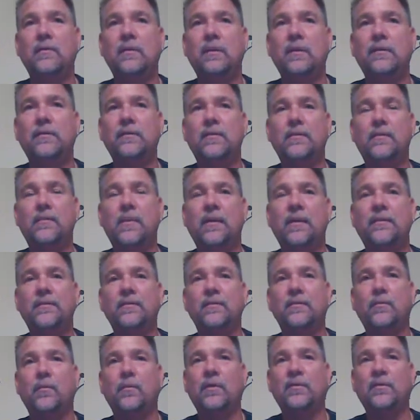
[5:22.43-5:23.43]
is the
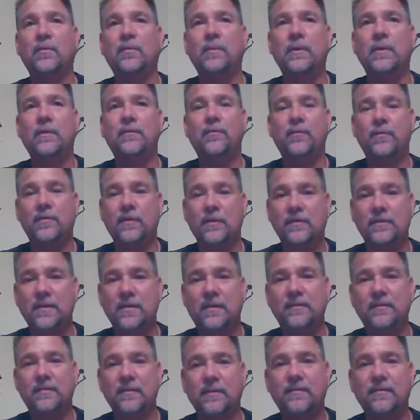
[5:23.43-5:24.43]
best recipe for
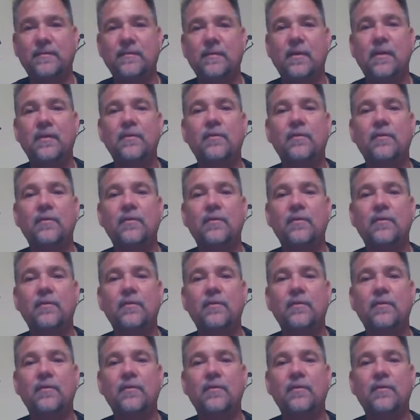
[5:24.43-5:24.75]
success is